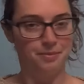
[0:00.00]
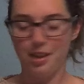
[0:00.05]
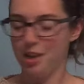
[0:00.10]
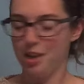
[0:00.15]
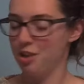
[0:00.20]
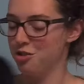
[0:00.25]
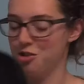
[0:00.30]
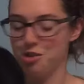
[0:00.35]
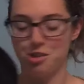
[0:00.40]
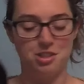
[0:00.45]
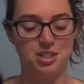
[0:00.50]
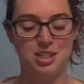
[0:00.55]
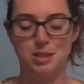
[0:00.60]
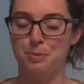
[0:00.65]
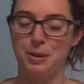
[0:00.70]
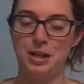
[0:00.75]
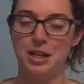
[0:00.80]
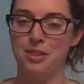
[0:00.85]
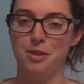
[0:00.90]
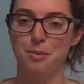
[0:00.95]
just
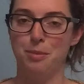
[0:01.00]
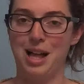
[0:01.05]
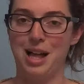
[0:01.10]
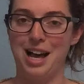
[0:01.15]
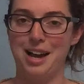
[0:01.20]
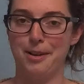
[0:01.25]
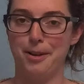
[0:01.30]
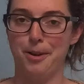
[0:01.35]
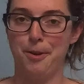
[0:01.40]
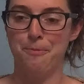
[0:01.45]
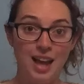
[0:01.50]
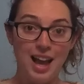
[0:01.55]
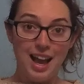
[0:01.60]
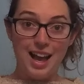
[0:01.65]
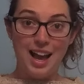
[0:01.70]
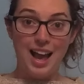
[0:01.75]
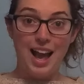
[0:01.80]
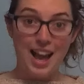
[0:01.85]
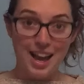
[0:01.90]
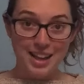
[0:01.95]
spin in the black.
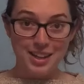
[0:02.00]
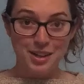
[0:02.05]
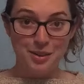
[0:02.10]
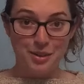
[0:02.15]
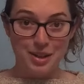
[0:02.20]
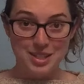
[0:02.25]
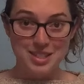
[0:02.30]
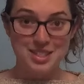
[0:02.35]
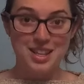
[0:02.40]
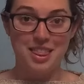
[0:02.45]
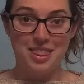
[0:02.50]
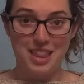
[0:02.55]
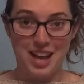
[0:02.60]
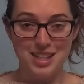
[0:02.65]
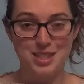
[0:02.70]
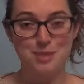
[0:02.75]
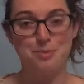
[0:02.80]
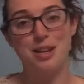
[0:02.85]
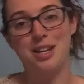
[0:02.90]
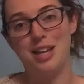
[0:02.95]
Anyways,
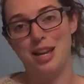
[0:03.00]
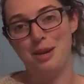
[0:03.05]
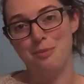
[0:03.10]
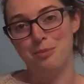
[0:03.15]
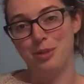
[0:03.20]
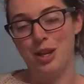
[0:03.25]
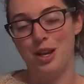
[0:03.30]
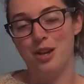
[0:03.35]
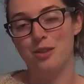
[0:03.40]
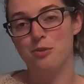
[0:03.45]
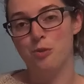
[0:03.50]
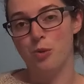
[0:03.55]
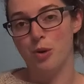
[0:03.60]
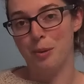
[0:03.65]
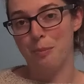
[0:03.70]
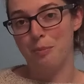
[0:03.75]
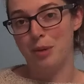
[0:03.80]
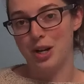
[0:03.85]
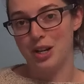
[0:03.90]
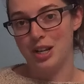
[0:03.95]
that's my game plan for
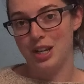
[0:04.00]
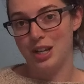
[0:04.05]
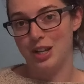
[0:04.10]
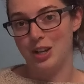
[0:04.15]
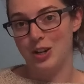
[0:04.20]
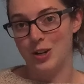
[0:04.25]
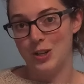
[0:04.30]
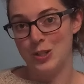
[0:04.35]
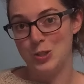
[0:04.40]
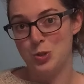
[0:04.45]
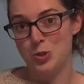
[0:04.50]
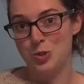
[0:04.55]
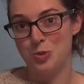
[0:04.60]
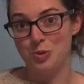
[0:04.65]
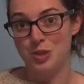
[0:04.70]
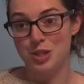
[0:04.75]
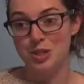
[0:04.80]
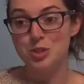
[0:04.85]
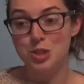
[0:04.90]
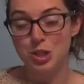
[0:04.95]
embarking onto
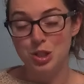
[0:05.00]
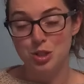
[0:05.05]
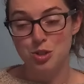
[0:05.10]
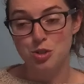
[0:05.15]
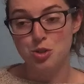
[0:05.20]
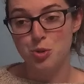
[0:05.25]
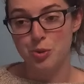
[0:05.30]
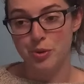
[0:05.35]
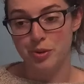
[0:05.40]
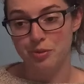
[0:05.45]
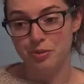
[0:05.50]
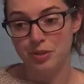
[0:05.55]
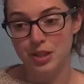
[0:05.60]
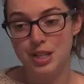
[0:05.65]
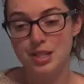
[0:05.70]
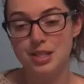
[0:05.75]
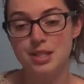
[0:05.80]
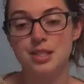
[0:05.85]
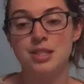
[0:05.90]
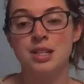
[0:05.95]
this year's Tour De
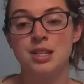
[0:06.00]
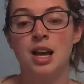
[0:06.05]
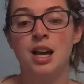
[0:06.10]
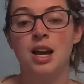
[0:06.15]
Fleece.